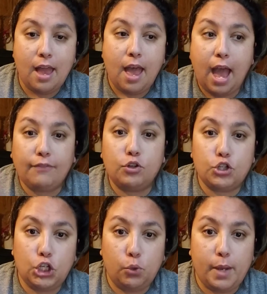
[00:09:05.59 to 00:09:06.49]
After
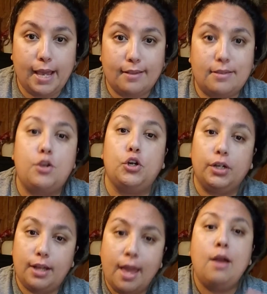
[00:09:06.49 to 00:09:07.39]
2 weeks, so you're going
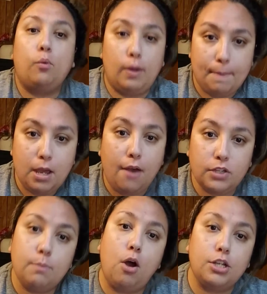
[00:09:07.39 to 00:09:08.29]
to rip me off
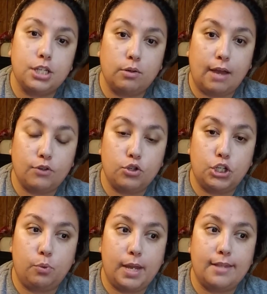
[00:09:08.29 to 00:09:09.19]
Suboxone after
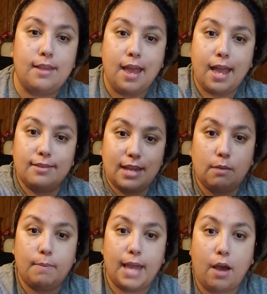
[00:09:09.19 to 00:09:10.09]
2 weeks and send
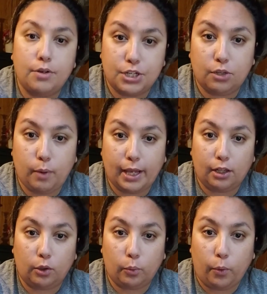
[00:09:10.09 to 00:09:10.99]
me out into the
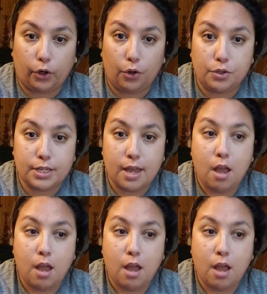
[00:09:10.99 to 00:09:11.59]
regular world